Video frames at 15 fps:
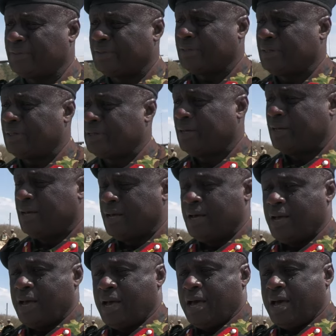here?
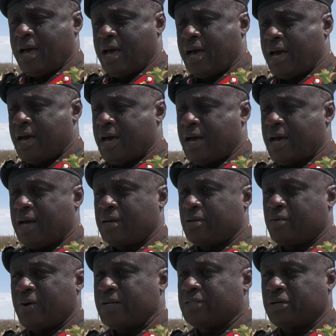Uh,
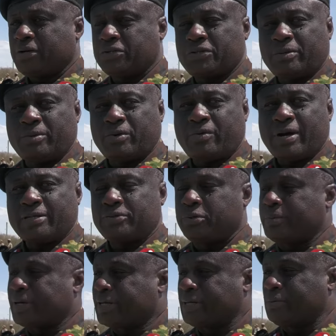quite awesome, quite
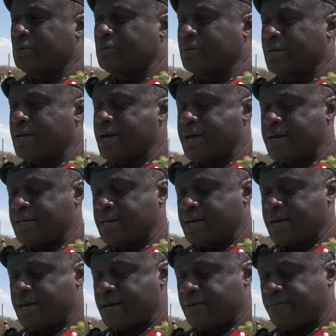remarkable. I,
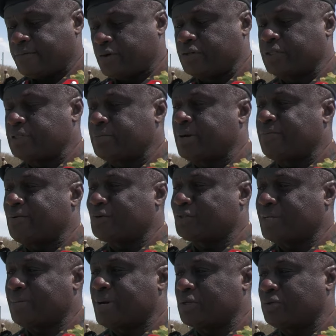uh, of course, this is my
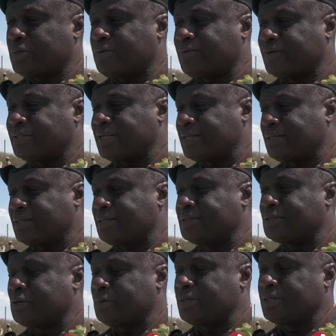first time actually attending the
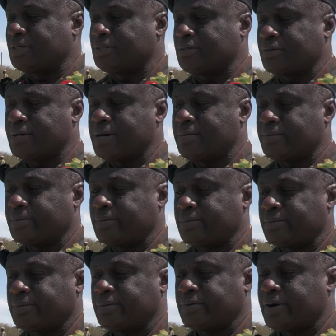summit, so I'm
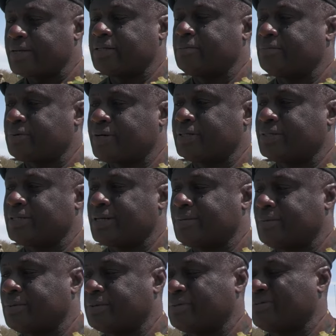quite impressed
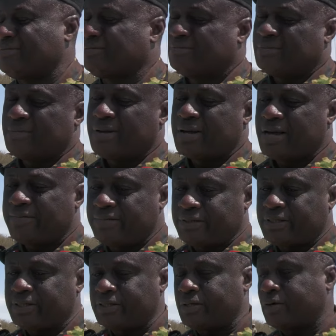about
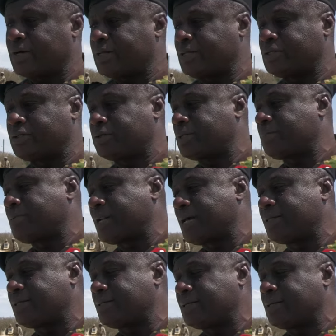everything the organization, the
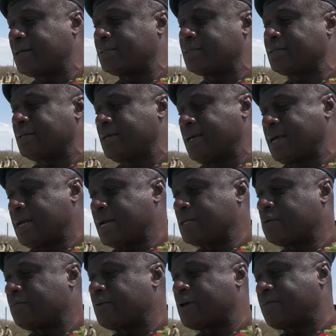planning, and the
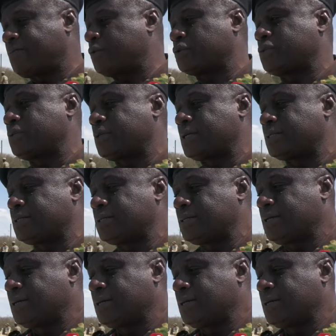kind of efforts that